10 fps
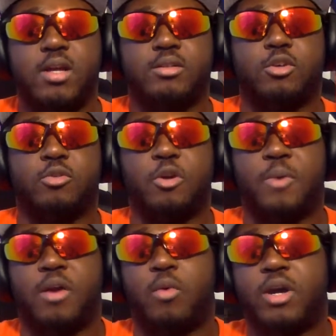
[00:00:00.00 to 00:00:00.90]
So no
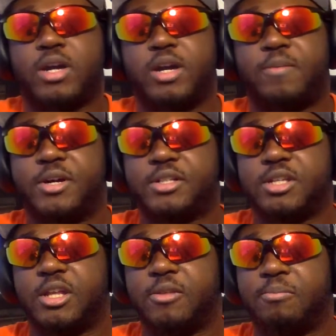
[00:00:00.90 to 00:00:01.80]
matter what kind of person
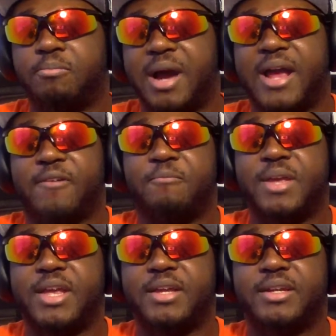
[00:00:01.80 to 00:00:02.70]
he might have
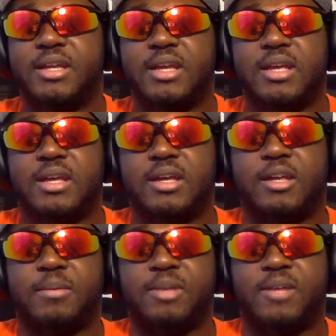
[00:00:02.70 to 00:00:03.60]
been,
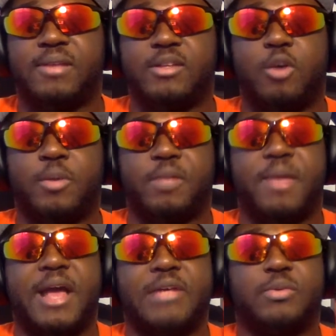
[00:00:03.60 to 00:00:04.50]
he believed that Toma in the
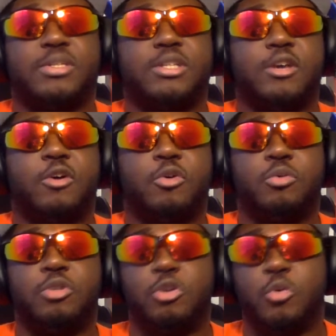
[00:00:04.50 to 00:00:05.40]
past would still
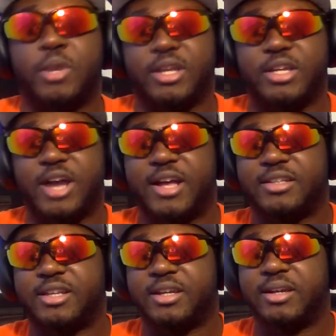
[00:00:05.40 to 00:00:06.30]
do what he
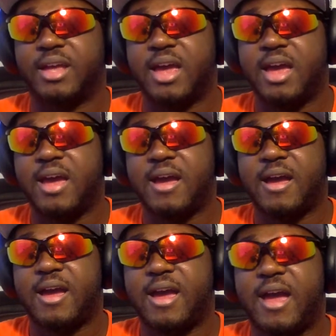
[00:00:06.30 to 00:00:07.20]
does and
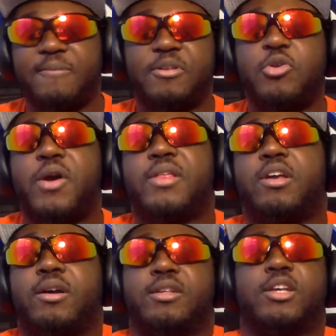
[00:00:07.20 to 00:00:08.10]
have to do everything
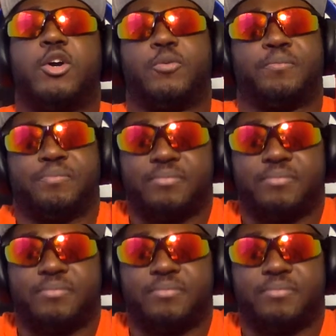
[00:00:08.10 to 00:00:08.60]
on his own.